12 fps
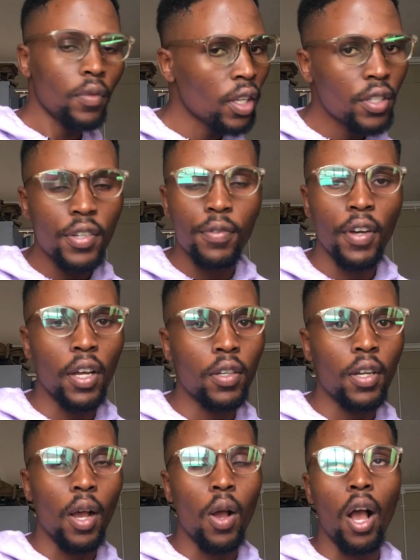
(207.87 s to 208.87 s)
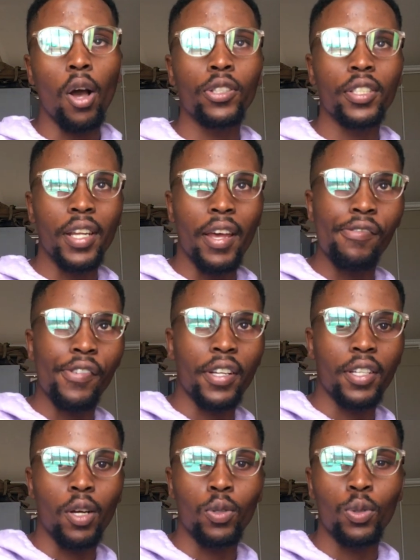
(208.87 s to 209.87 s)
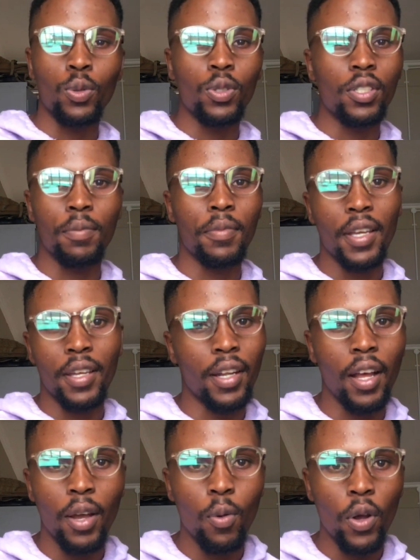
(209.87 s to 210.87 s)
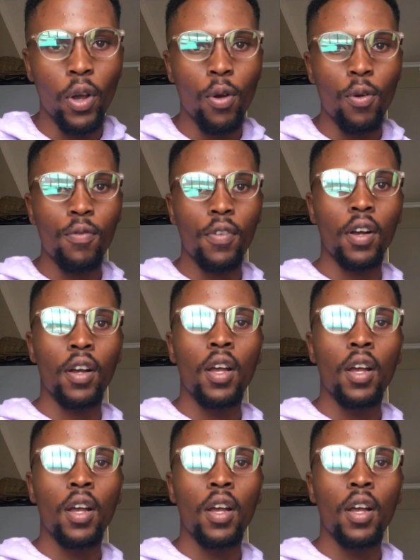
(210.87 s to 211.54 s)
Shivan, how did I find out Guti, me and her were over?